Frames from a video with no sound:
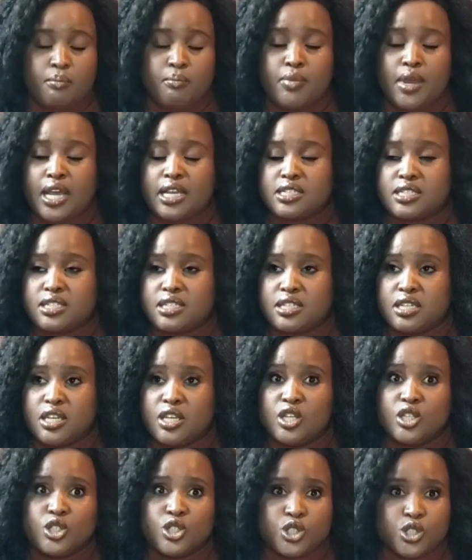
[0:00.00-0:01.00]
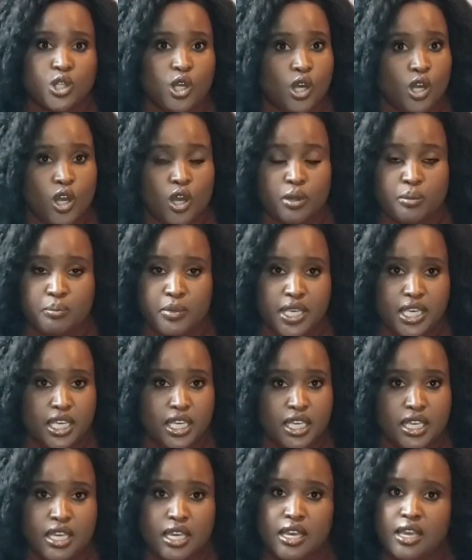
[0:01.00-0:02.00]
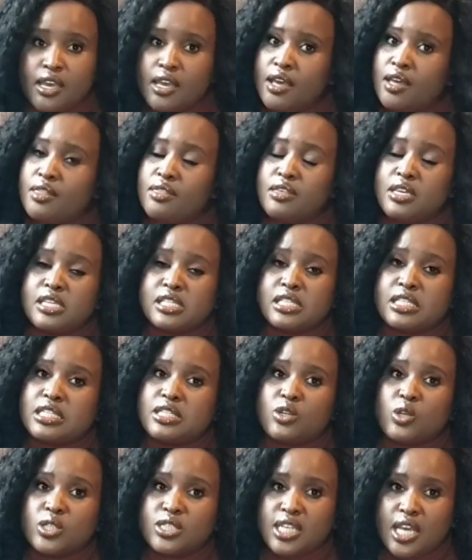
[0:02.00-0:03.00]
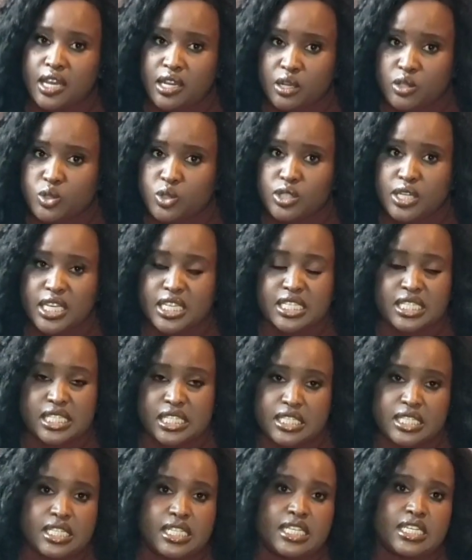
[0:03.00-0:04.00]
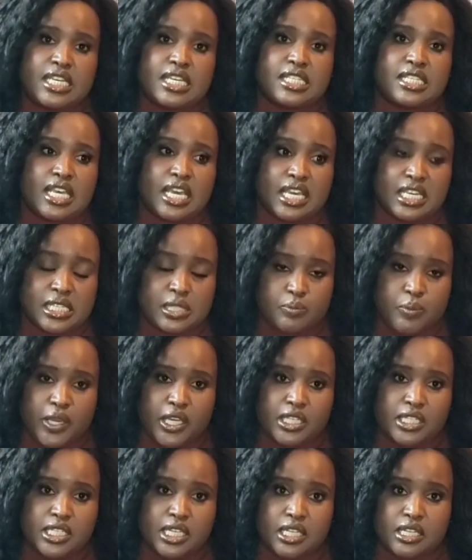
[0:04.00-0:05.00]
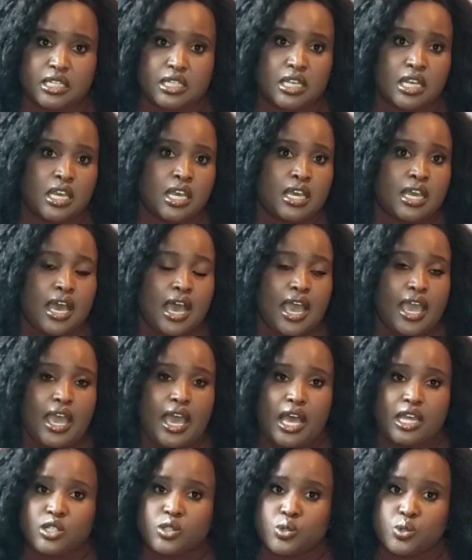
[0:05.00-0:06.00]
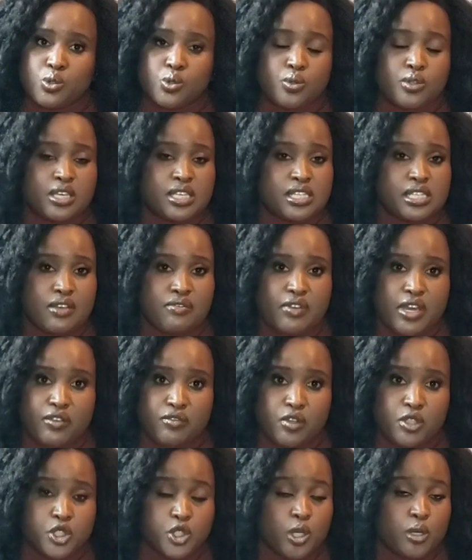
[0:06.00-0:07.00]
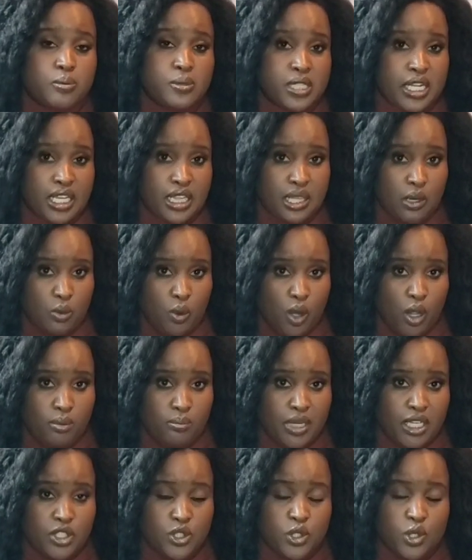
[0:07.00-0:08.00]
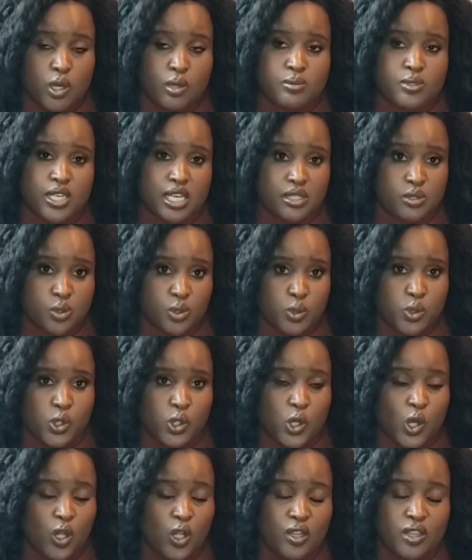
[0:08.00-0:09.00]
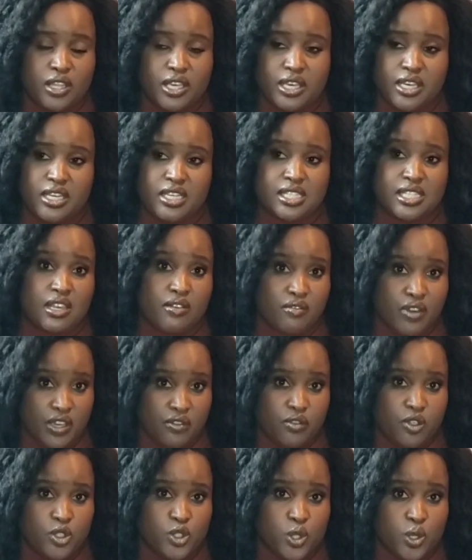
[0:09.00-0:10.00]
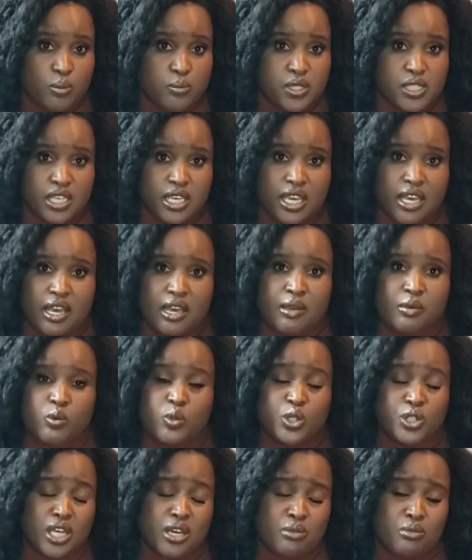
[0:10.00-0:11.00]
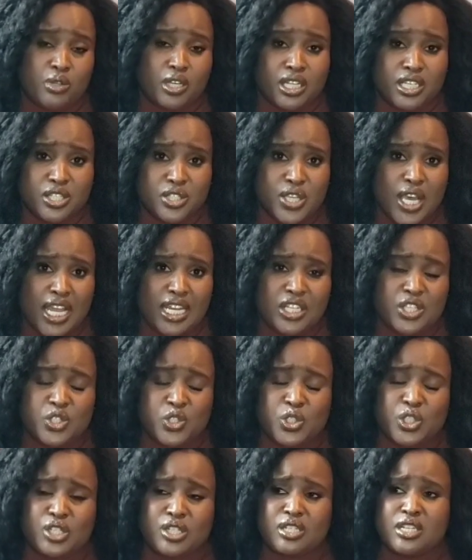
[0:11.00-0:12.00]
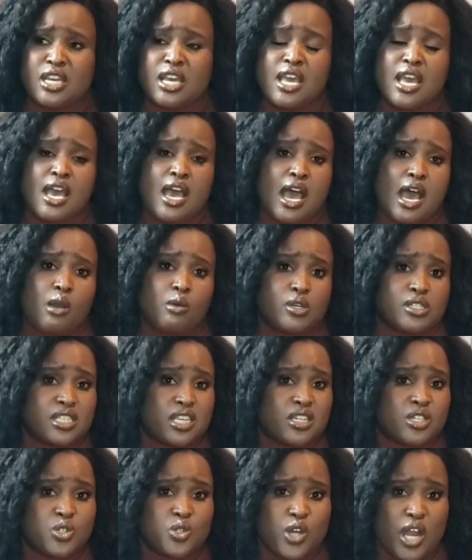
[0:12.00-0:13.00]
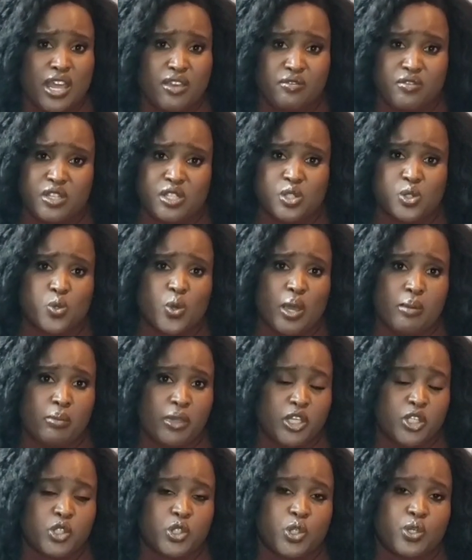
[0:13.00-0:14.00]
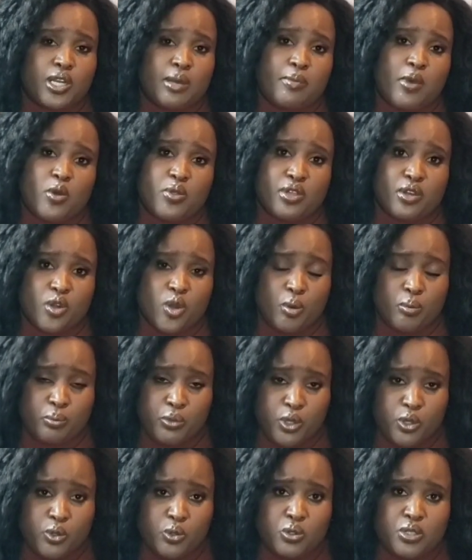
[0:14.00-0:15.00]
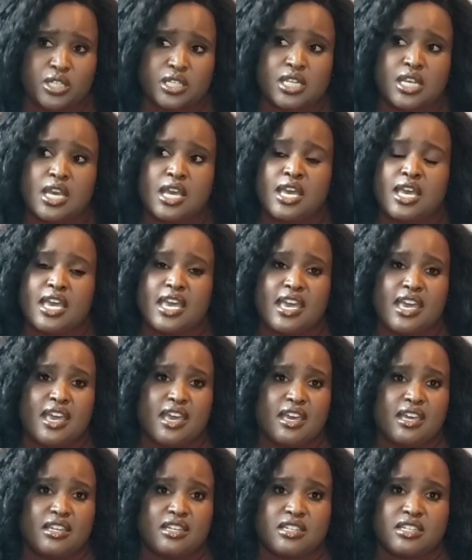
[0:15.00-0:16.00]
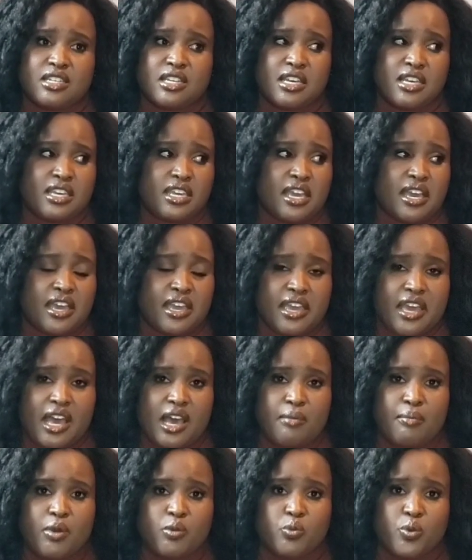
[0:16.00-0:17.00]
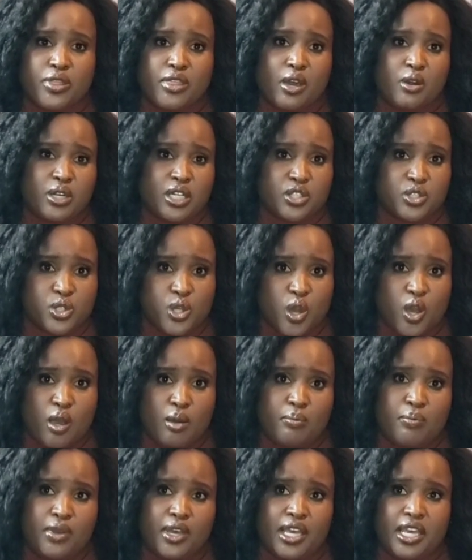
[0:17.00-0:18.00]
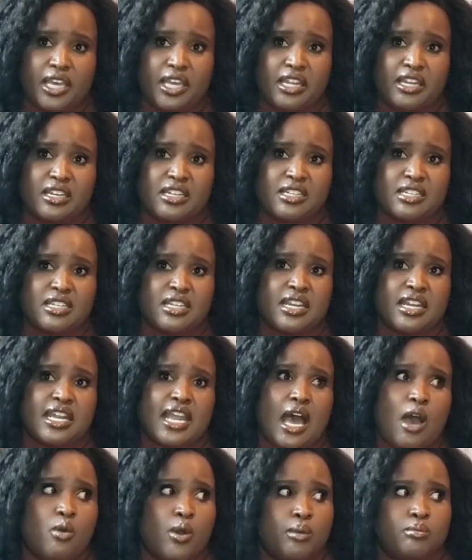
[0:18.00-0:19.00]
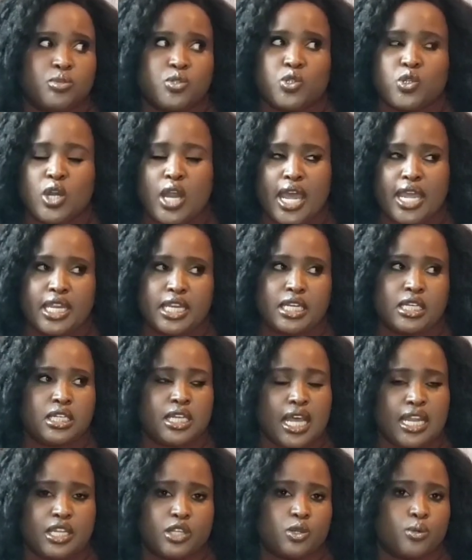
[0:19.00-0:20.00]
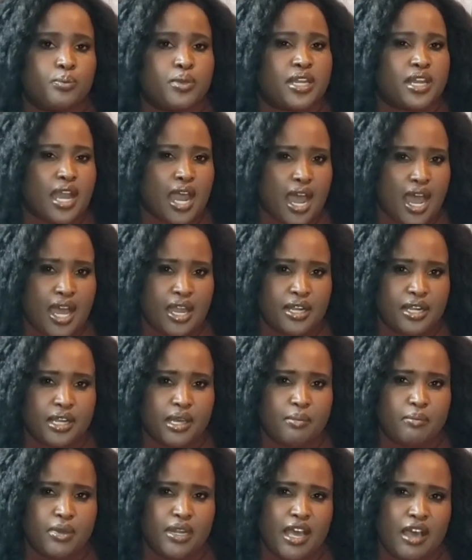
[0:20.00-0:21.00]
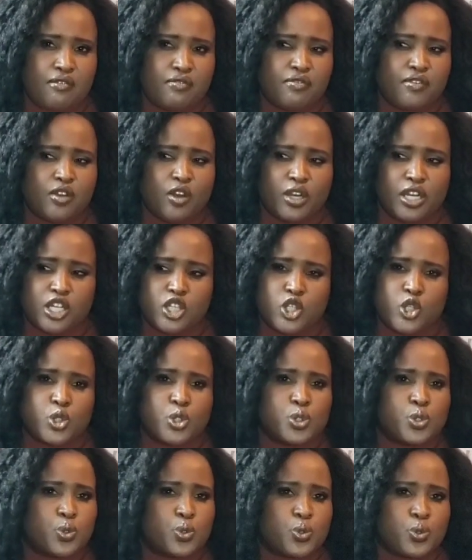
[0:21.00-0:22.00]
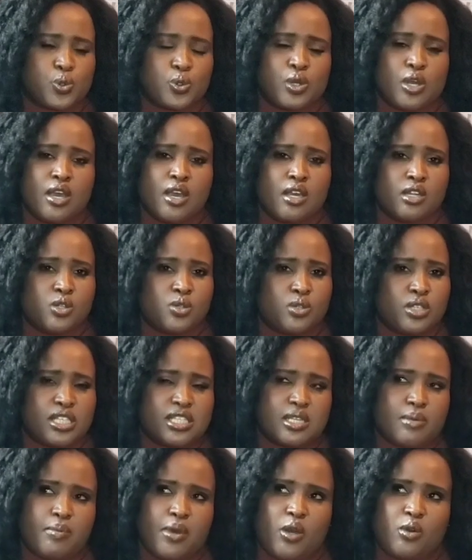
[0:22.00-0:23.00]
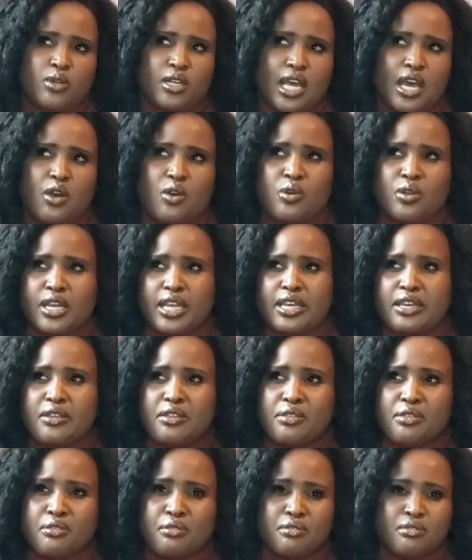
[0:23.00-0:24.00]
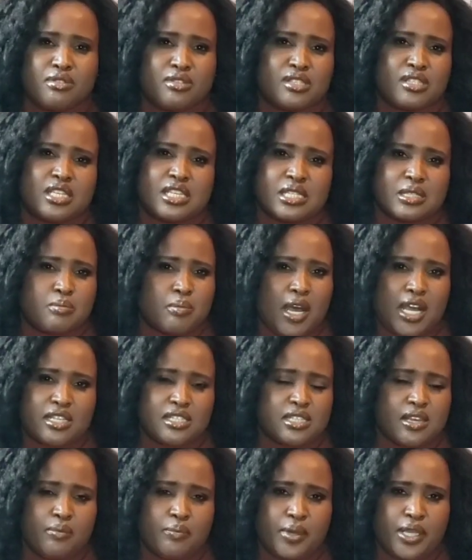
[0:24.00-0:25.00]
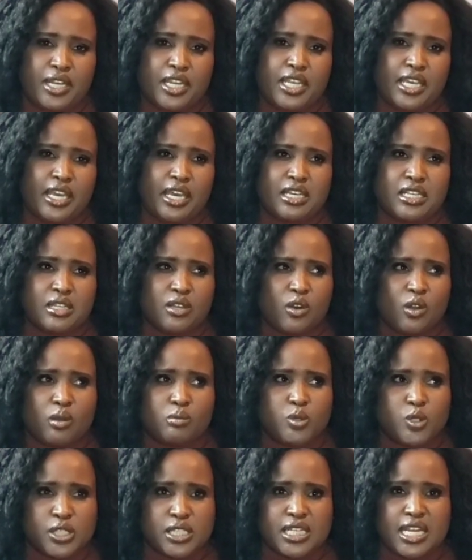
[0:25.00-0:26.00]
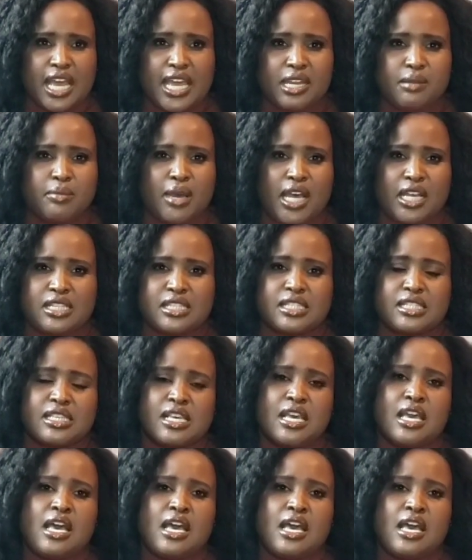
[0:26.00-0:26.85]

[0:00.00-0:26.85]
But shock on me, things did not turn out as easily as I expected. I had to do the survival jobs, like the Walmart jobs. That's what we call the survival jobs here, which are really challenging. I wasn't driving, so I mentioned about the commute, and here I am without a job, and now I'm trying a little bit harder. I've gotten used to it's about now like 6 months I've been here, almost 9 months.